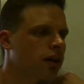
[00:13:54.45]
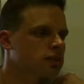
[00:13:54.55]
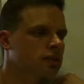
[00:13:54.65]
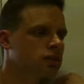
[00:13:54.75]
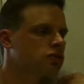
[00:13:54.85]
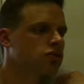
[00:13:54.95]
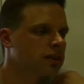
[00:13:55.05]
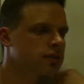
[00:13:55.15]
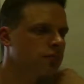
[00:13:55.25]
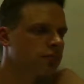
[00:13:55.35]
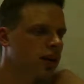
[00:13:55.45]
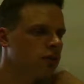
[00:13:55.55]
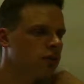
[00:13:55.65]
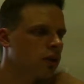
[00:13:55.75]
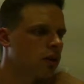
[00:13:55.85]
They just construct some
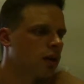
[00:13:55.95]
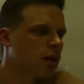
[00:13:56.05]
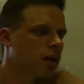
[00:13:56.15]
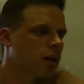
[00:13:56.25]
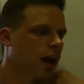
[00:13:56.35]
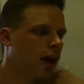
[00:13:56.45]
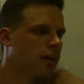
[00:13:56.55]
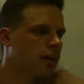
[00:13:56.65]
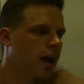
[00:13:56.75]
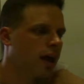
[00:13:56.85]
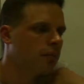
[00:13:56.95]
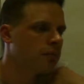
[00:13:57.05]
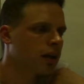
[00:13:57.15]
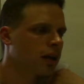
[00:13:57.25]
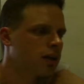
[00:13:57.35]
value, and the
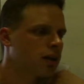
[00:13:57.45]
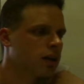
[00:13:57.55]
lambda